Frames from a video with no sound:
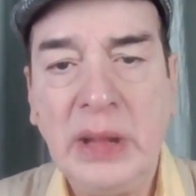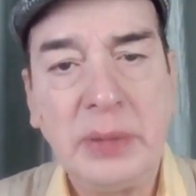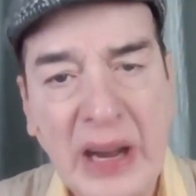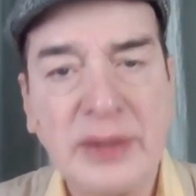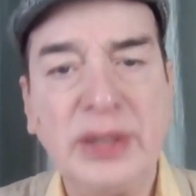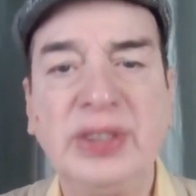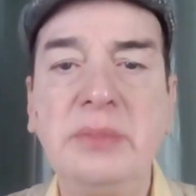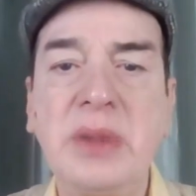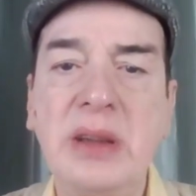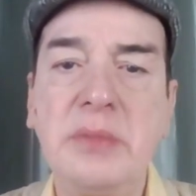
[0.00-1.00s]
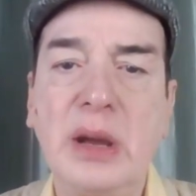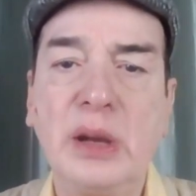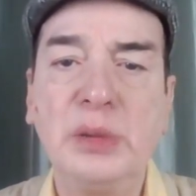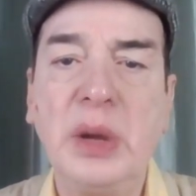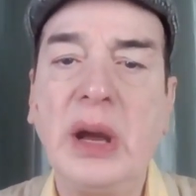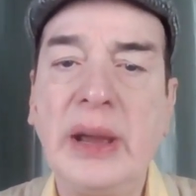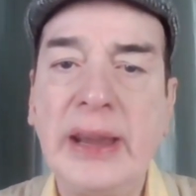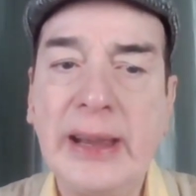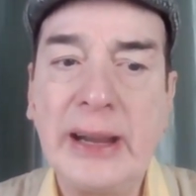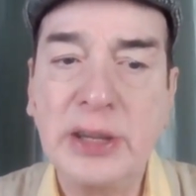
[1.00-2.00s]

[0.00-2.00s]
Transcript: But at the same time, I